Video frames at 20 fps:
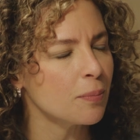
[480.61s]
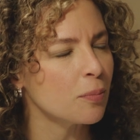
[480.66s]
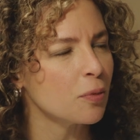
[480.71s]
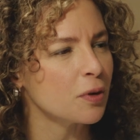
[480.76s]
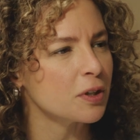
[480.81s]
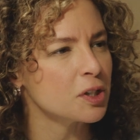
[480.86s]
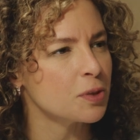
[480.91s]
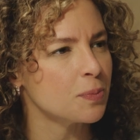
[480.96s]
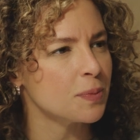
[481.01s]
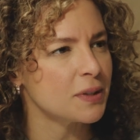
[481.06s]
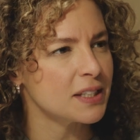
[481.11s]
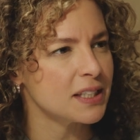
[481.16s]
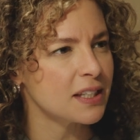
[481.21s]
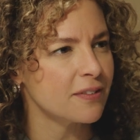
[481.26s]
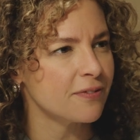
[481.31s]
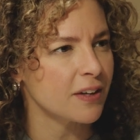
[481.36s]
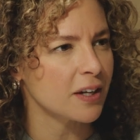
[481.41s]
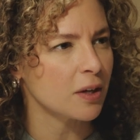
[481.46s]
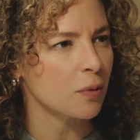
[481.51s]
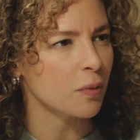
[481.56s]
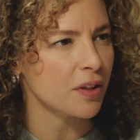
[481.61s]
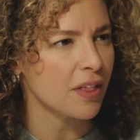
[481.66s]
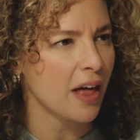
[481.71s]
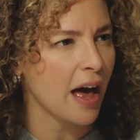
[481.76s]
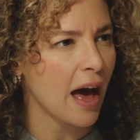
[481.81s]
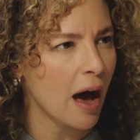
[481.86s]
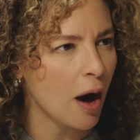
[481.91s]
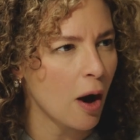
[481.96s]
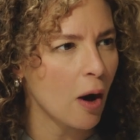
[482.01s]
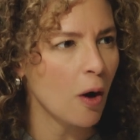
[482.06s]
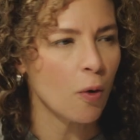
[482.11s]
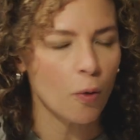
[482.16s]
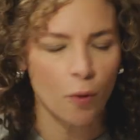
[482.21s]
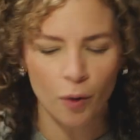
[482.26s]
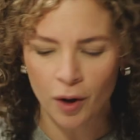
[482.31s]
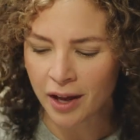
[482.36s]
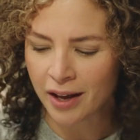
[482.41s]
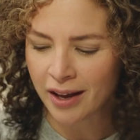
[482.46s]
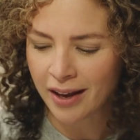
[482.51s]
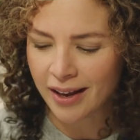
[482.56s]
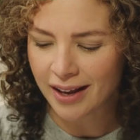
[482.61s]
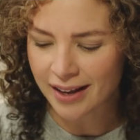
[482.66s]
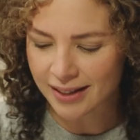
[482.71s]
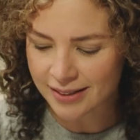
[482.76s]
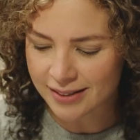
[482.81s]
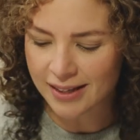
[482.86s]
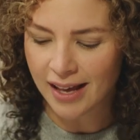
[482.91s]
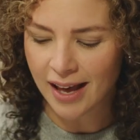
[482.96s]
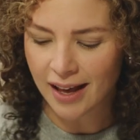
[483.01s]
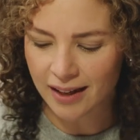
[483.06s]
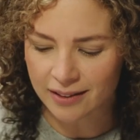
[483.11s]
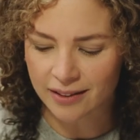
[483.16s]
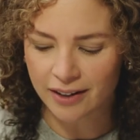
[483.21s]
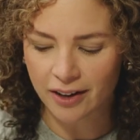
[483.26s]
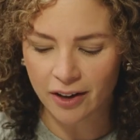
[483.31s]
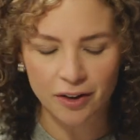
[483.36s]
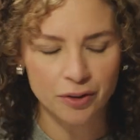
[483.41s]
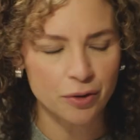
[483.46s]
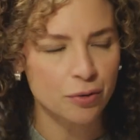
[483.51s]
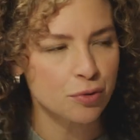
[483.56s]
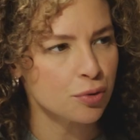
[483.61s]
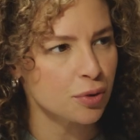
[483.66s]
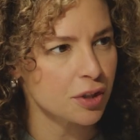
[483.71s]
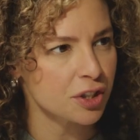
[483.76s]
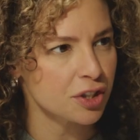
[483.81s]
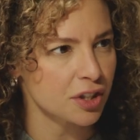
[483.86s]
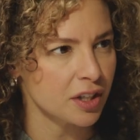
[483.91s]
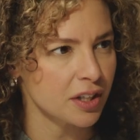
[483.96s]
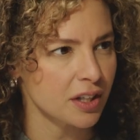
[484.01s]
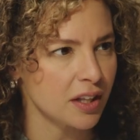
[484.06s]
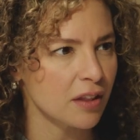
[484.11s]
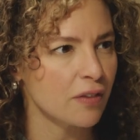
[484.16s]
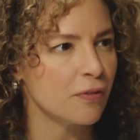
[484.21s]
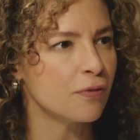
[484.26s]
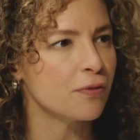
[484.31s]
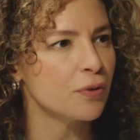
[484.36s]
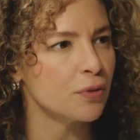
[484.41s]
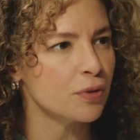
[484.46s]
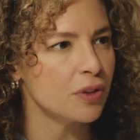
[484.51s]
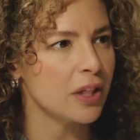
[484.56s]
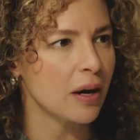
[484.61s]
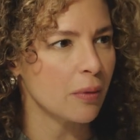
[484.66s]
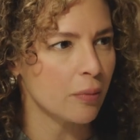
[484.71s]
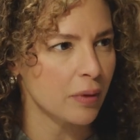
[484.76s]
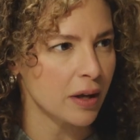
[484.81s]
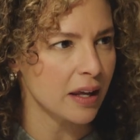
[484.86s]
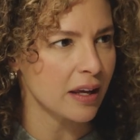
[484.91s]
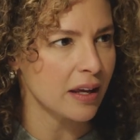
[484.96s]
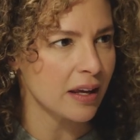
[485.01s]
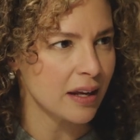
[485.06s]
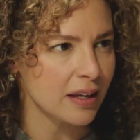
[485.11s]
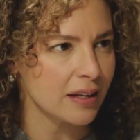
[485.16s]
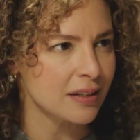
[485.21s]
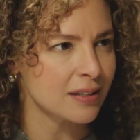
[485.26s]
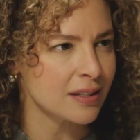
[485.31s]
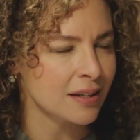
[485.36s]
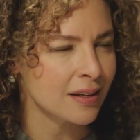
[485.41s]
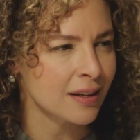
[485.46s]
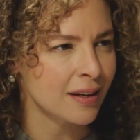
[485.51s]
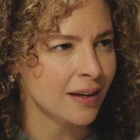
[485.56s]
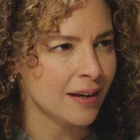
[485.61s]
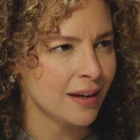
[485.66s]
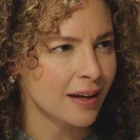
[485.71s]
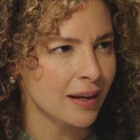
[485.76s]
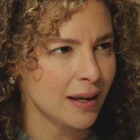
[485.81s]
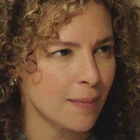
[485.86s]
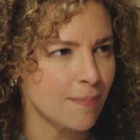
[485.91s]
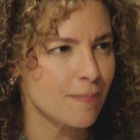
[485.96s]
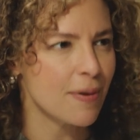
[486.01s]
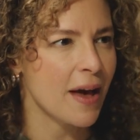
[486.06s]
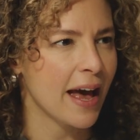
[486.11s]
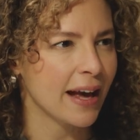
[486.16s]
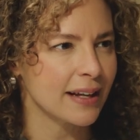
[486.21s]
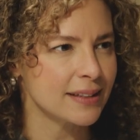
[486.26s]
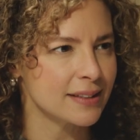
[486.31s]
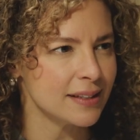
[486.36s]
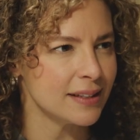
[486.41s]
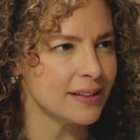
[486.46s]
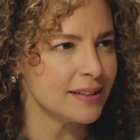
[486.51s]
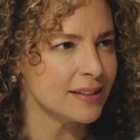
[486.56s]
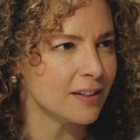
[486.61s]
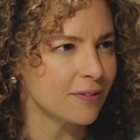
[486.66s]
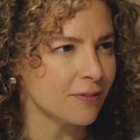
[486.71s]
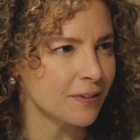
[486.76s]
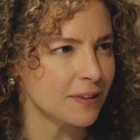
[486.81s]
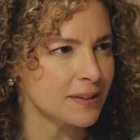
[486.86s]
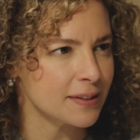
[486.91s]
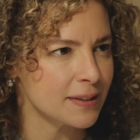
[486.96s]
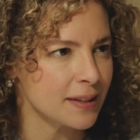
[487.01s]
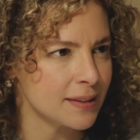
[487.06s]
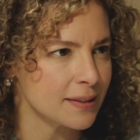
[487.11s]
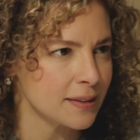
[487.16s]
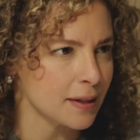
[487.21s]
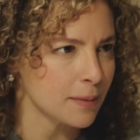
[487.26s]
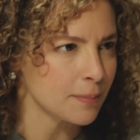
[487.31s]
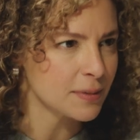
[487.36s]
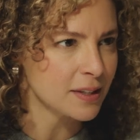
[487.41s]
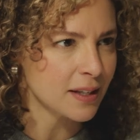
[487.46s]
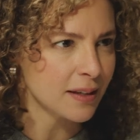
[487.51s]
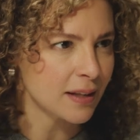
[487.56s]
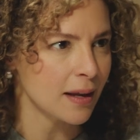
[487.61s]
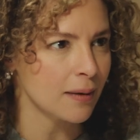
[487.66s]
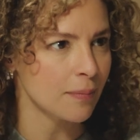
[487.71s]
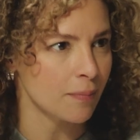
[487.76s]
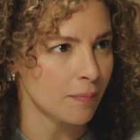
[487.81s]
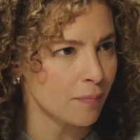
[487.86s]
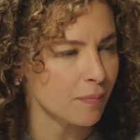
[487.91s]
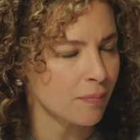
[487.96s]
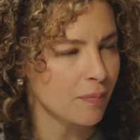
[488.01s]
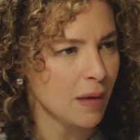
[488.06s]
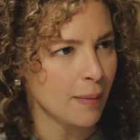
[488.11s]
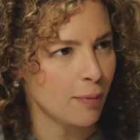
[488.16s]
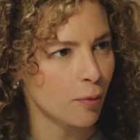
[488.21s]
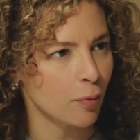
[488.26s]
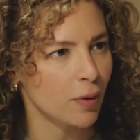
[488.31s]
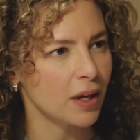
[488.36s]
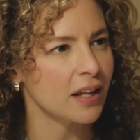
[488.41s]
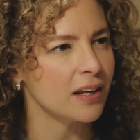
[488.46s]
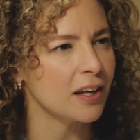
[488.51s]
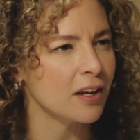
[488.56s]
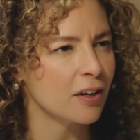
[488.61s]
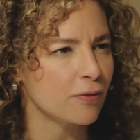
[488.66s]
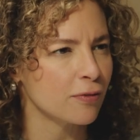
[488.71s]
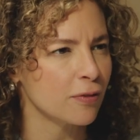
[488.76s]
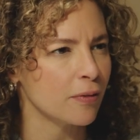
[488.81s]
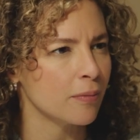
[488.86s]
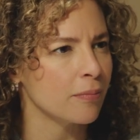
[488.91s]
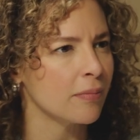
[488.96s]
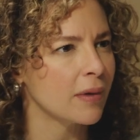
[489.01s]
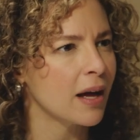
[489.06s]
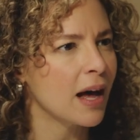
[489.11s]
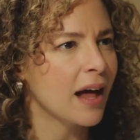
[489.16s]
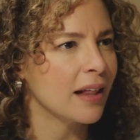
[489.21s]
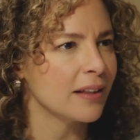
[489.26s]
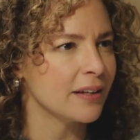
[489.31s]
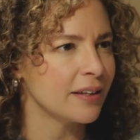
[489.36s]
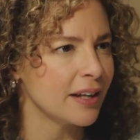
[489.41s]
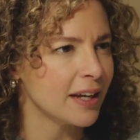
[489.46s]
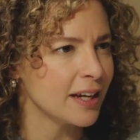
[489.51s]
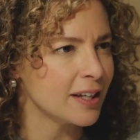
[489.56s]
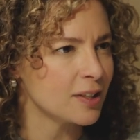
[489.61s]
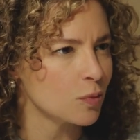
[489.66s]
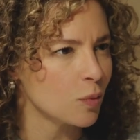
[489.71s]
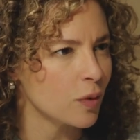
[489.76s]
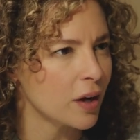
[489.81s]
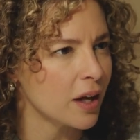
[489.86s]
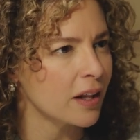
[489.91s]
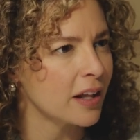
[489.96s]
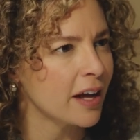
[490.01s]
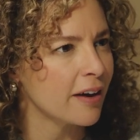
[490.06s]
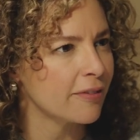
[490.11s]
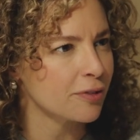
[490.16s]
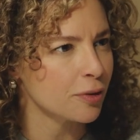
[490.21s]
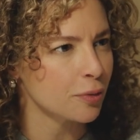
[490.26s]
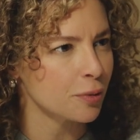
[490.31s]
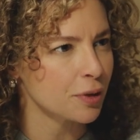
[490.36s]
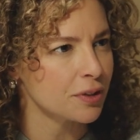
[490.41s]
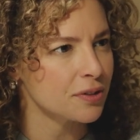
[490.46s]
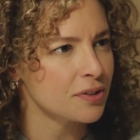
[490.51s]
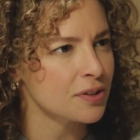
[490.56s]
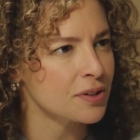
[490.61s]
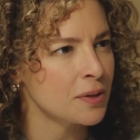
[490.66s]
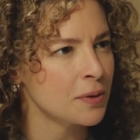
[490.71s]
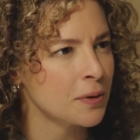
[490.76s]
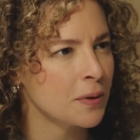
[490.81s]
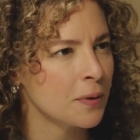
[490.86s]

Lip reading: more specific with how exactly our nutrition and the food that we eat impacts these different systems? And then maybe we can hear from Holiday as well afterwards.